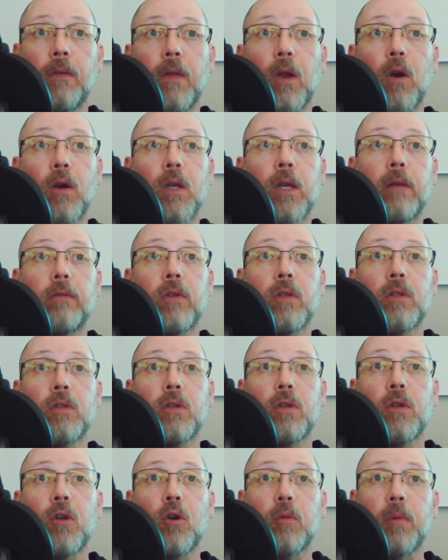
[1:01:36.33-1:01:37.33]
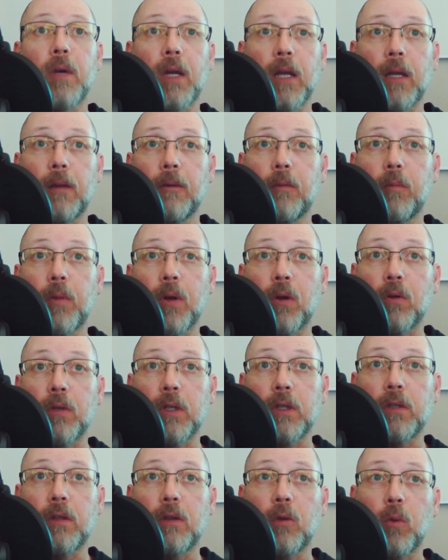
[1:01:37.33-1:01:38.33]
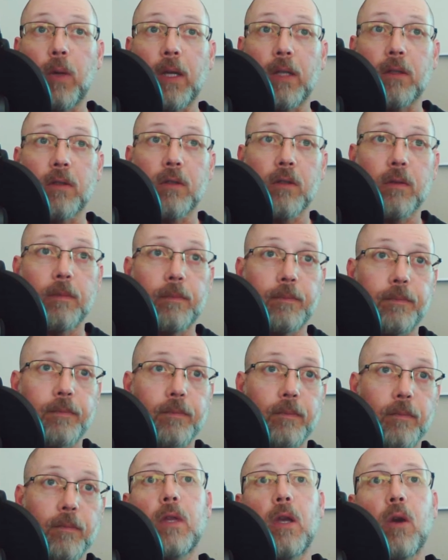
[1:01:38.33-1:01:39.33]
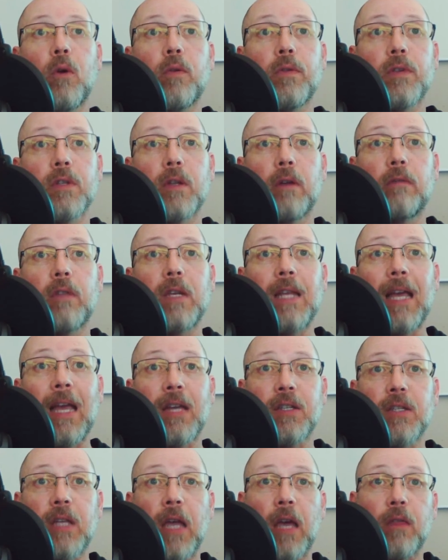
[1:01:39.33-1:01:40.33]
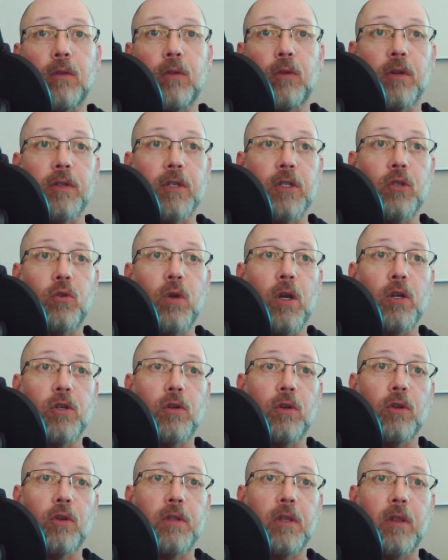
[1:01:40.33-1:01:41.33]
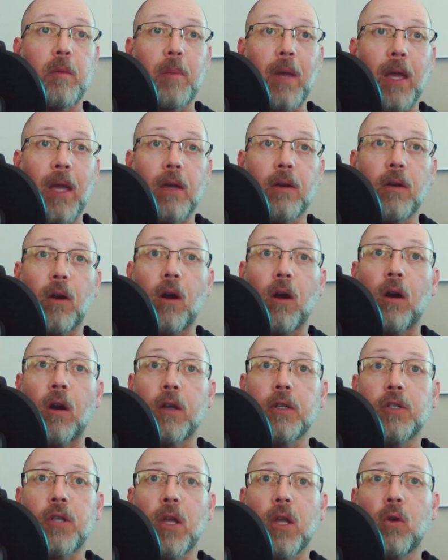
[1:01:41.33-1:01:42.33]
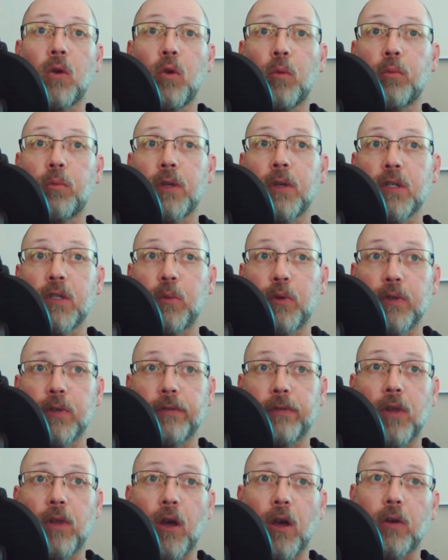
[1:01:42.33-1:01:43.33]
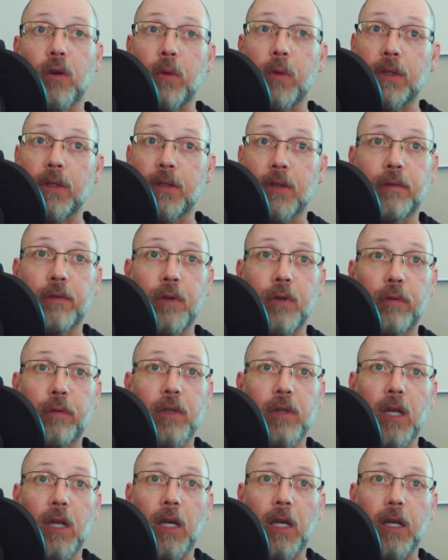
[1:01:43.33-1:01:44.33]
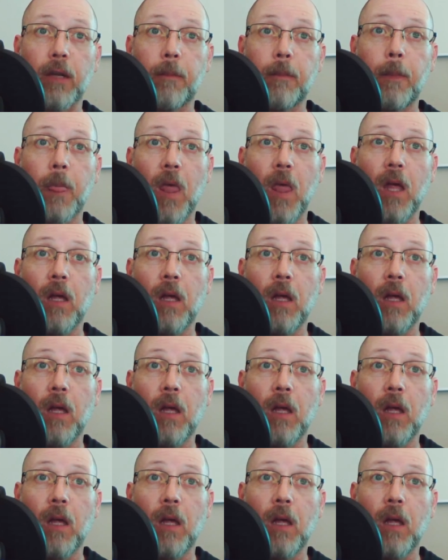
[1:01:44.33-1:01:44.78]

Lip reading: They are given to nobody, but only to the winds. The oaths of the tax gatherers and treasurers of the band are on general principles of law and reason of no validity.